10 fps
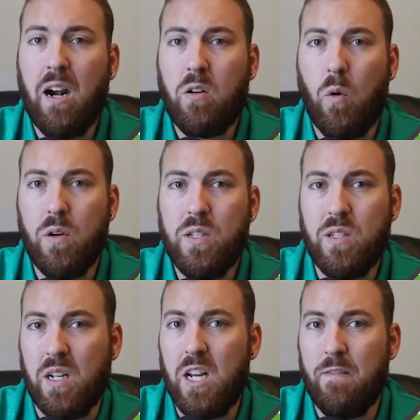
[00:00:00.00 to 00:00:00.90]
courses
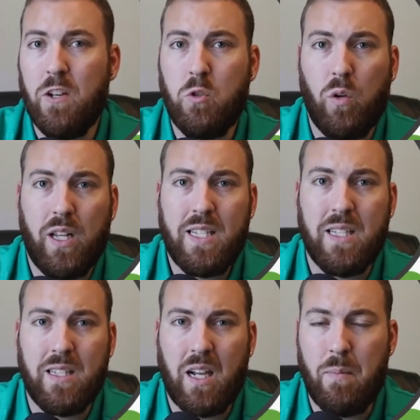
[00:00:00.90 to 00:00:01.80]
and individual
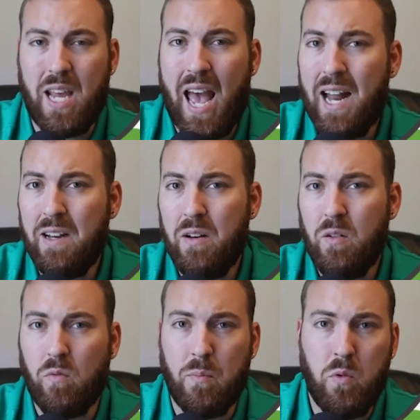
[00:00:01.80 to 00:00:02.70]
lessons can be added,
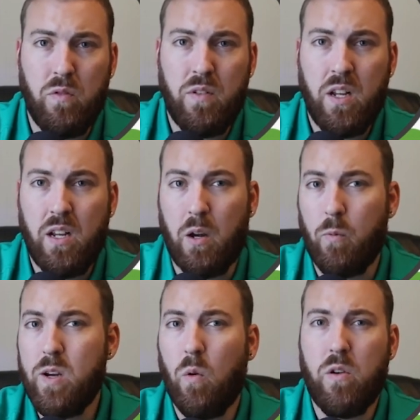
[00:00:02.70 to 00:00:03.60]
removed, and reordered